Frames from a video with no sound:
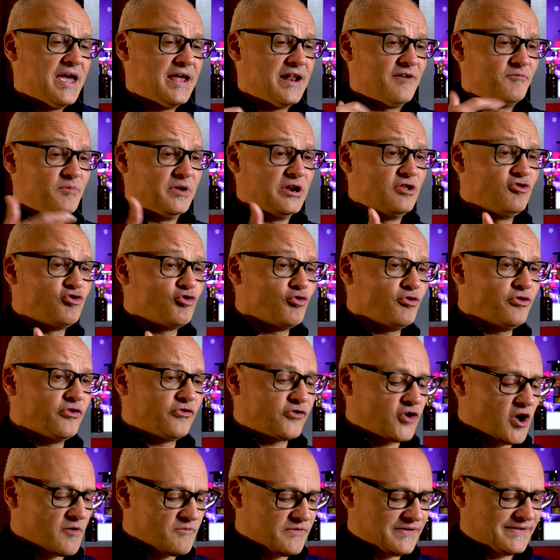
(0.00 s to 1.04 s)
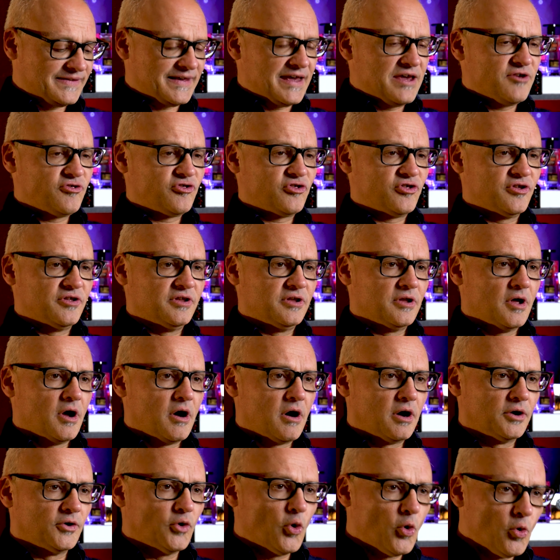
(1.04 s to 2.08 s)
and I've been enjoying this conversation
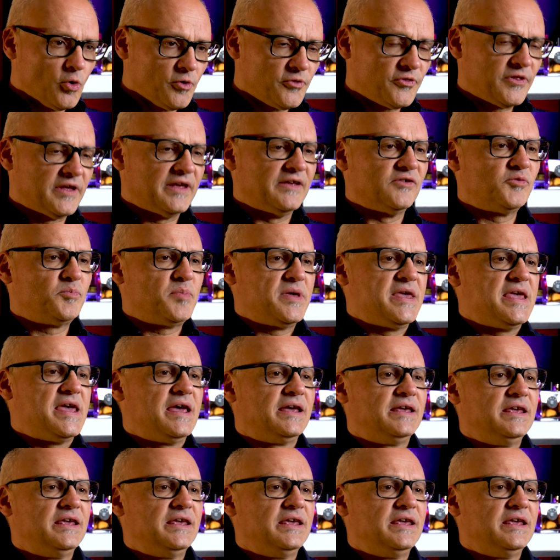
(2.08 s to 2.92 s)
on all things Pierre